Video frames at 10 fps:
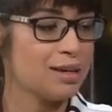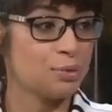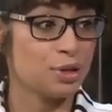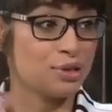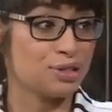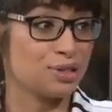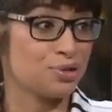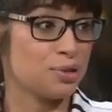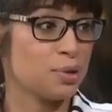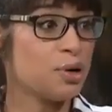Whether it's
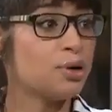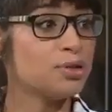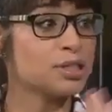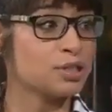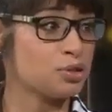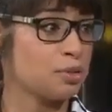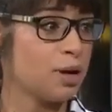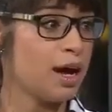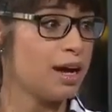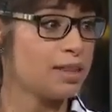extreme cold, extreme
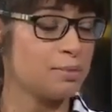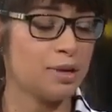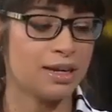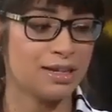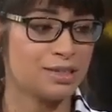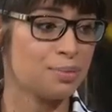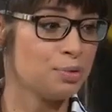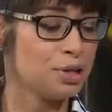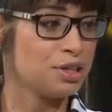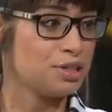hot, the body does a
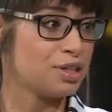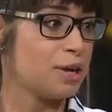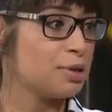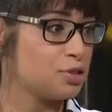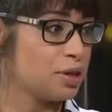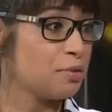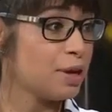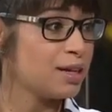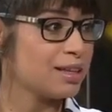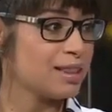pretty good job at trying to
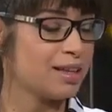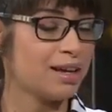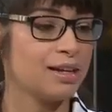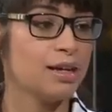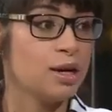regulate that.